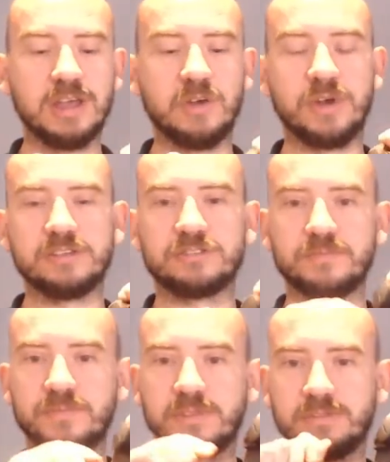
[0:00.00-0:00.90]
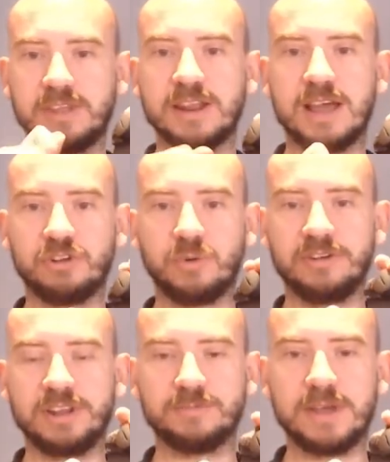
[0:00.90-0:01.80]
which didn't have a quick
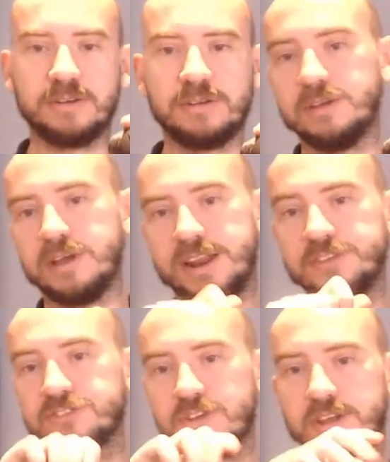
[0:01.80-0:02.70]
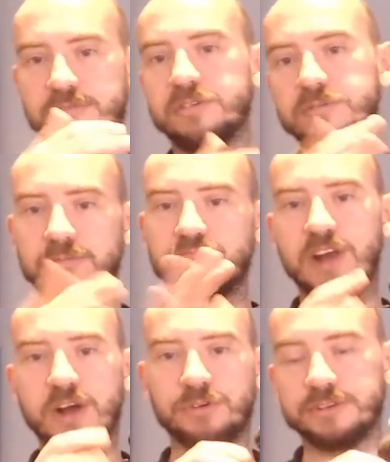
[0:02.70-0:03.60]
release mount, and it just kind of
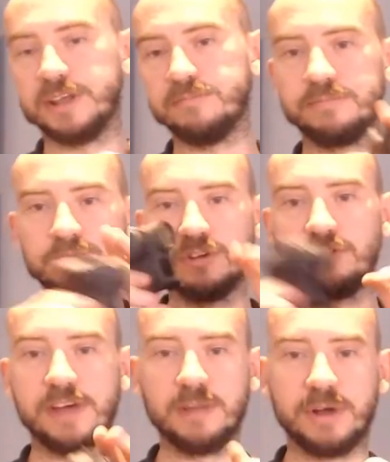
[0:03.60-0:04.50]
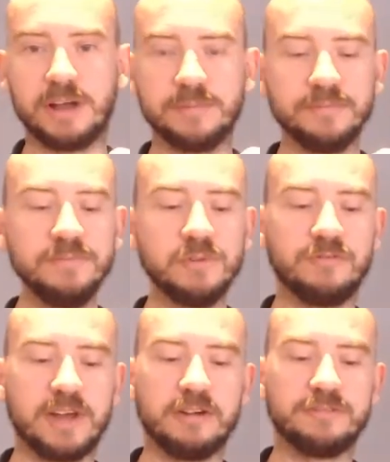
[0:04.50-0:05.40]
rattled and then sort of fell apart or
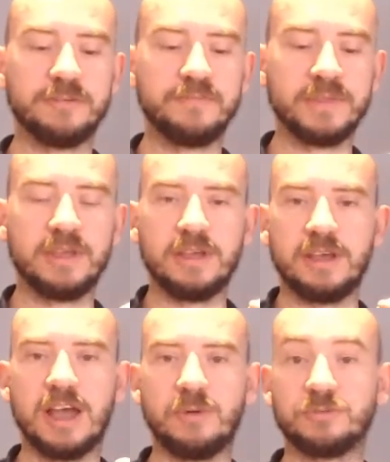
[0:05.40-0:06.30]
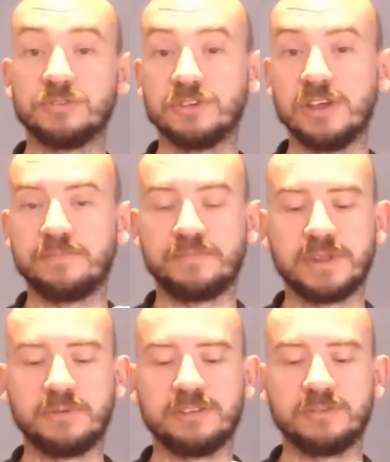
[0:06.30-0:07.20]
fell off, which wasn't good
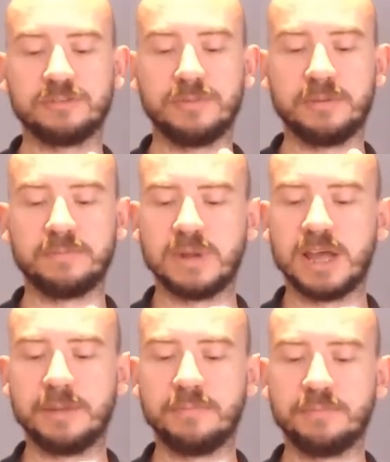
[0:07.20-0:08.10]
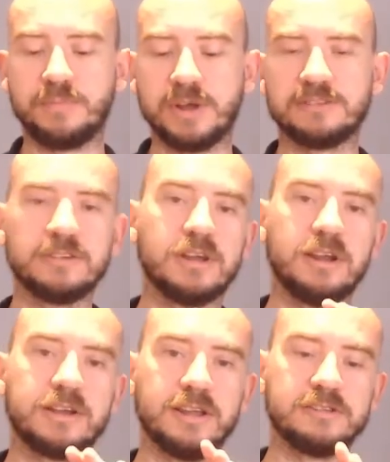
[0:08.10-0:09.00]
because it wasn't mine. But
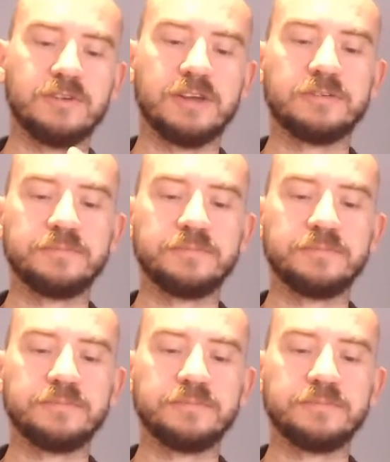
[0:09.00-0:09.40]
luckily it survived.